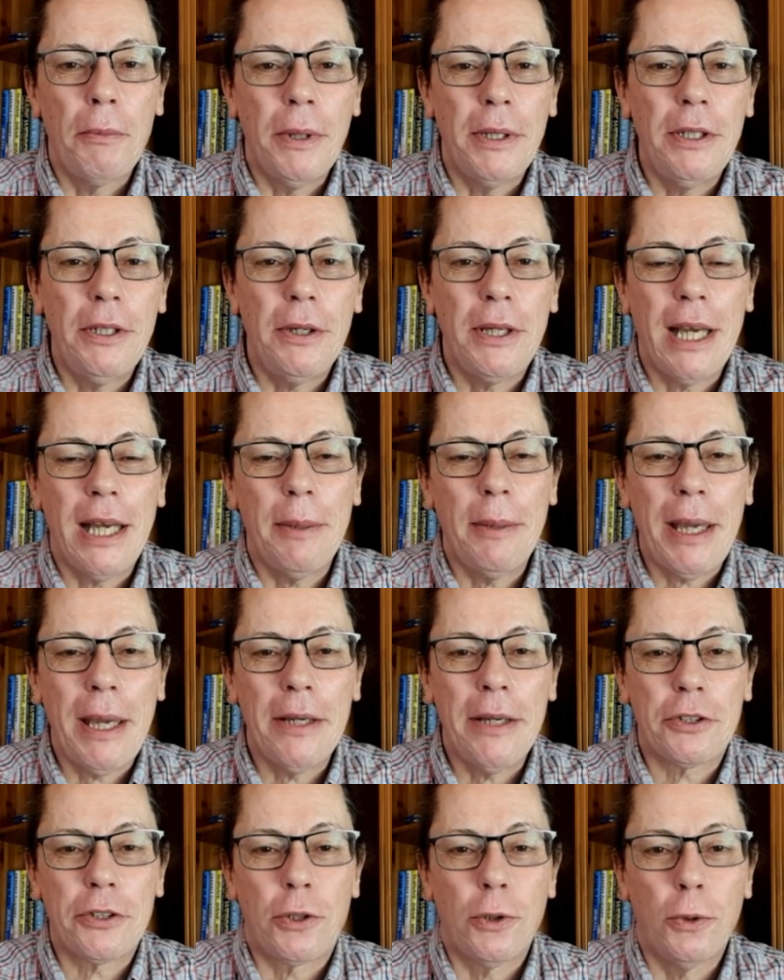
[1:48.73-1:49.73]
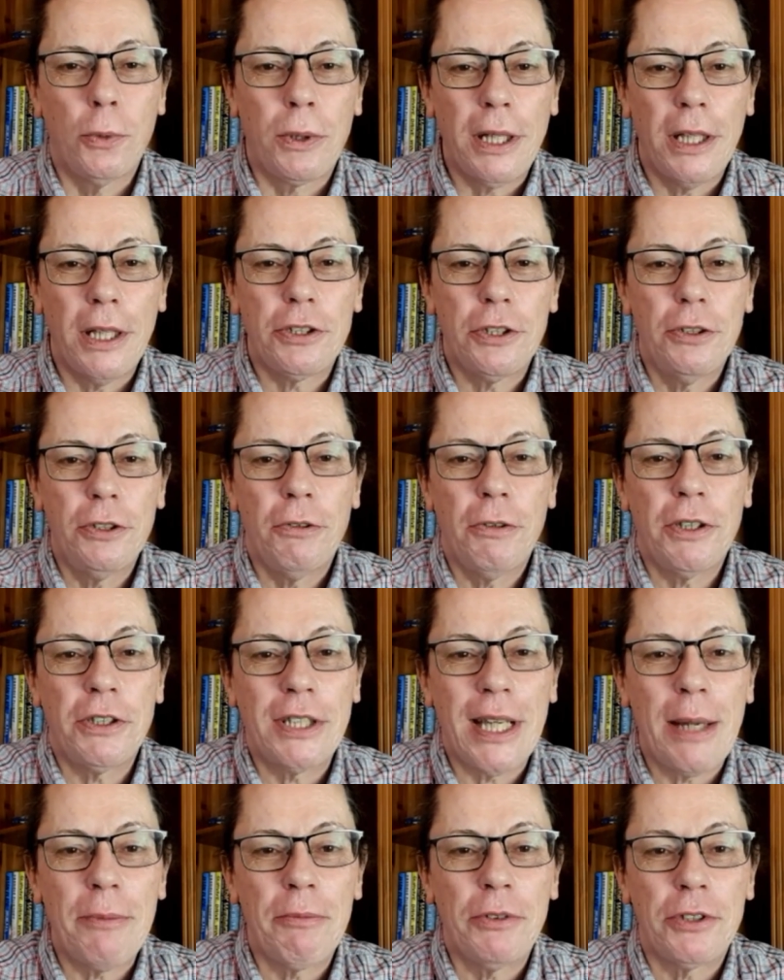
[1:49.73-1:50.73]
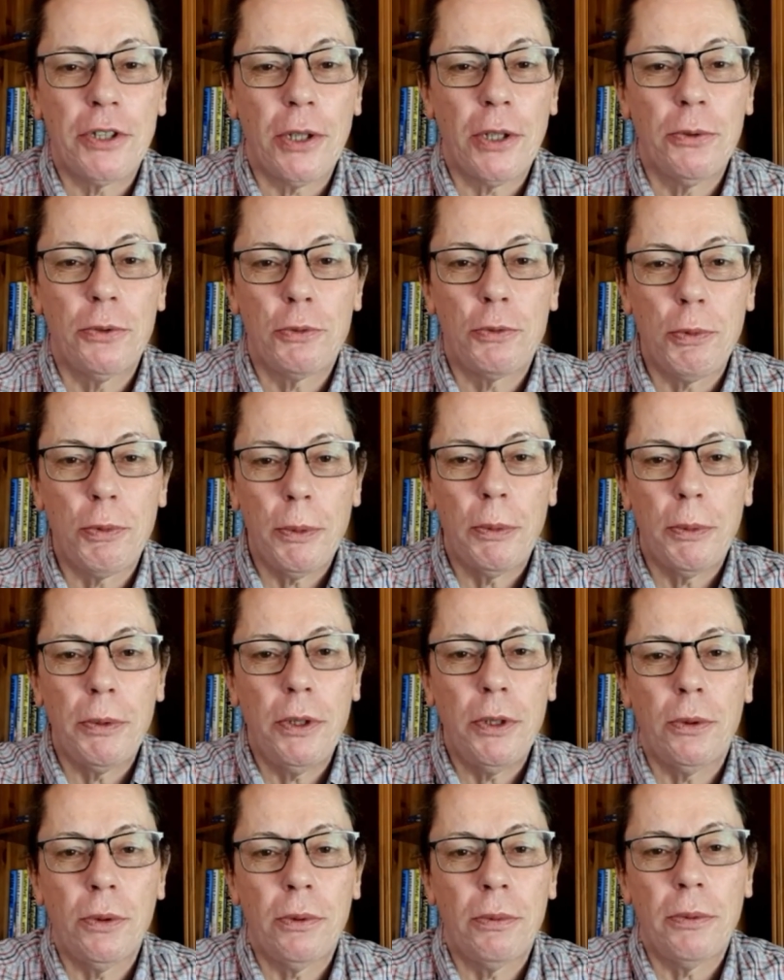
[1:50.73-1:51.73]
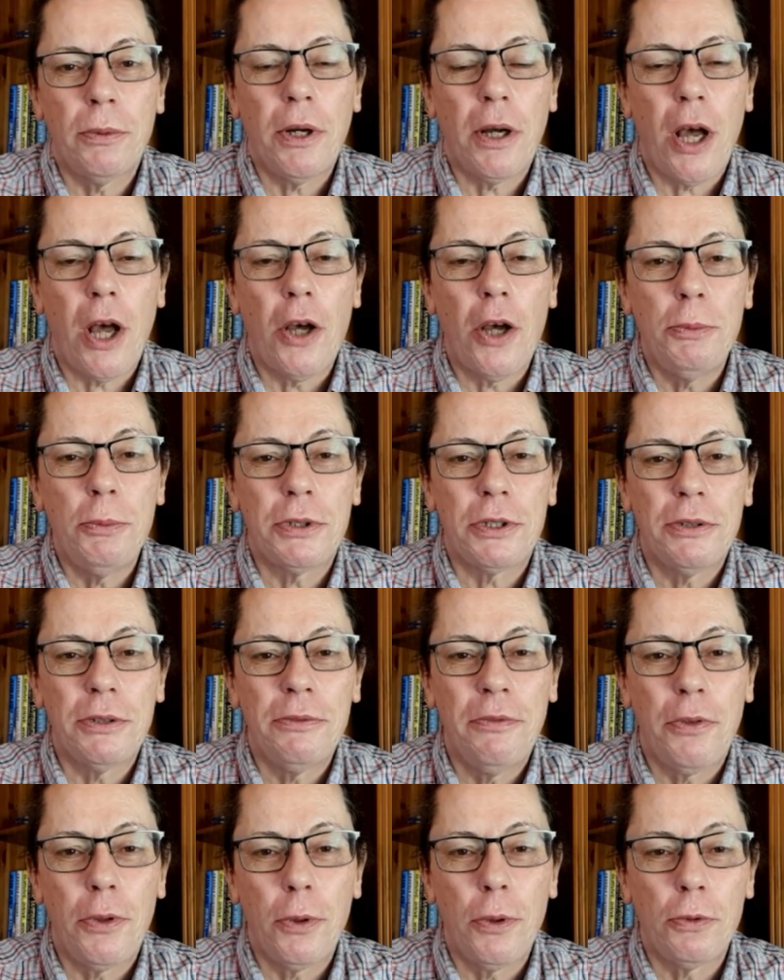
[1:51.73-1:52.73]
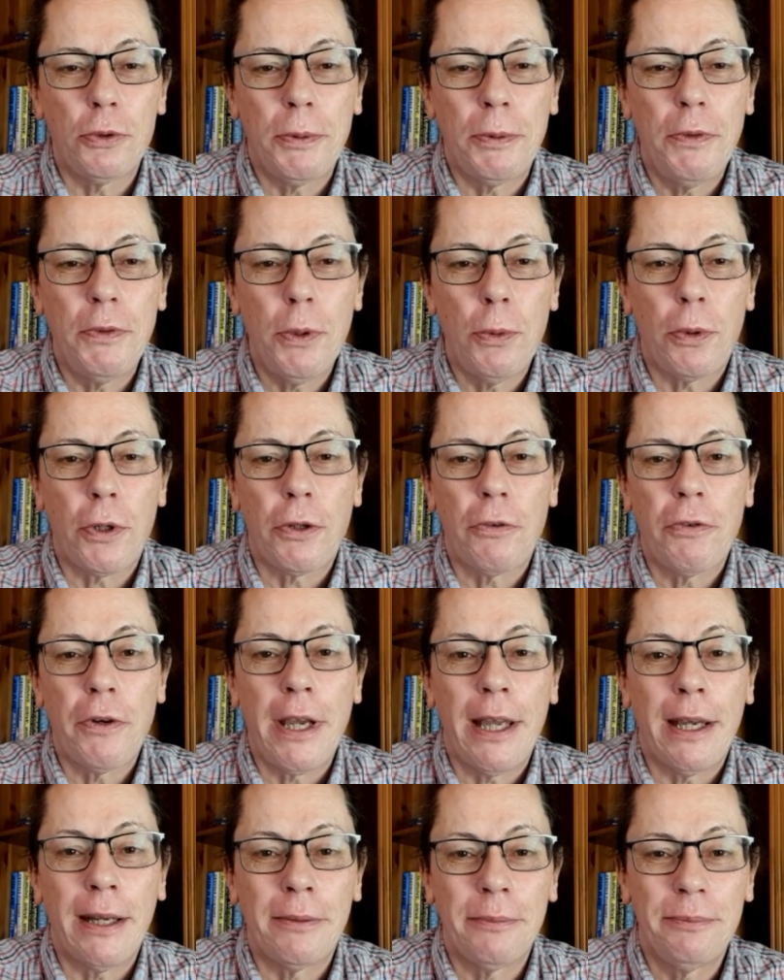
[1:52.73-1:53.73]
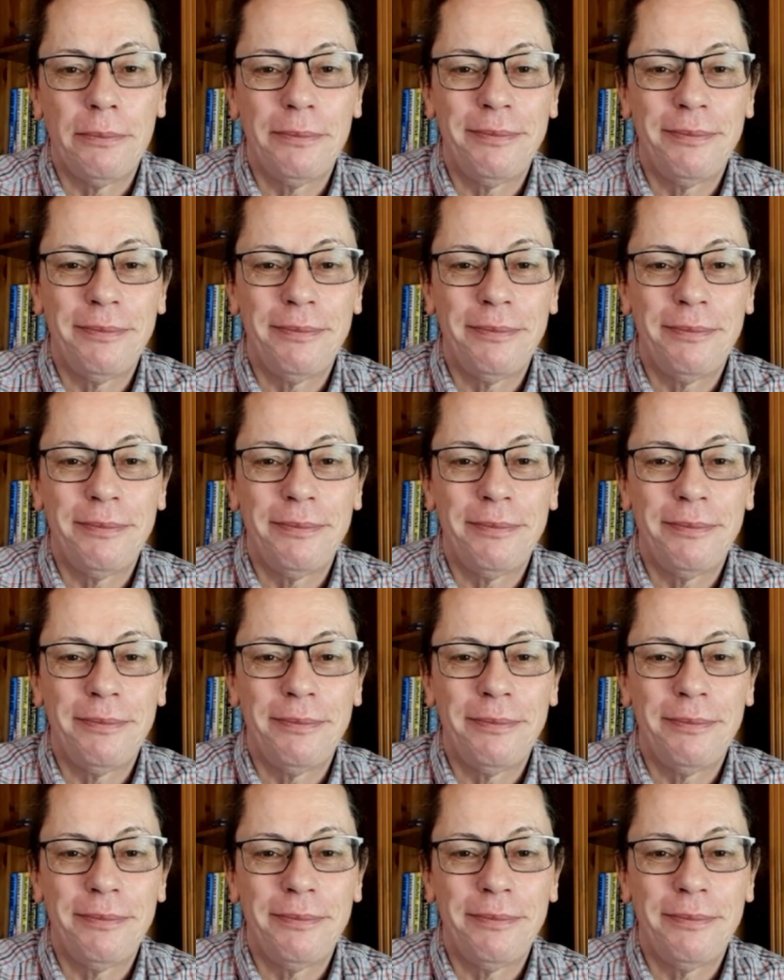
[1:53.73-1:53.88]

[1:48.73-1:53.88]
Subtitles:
When you came out of school clutching your exam results, what were your hopes and thoughts with your career?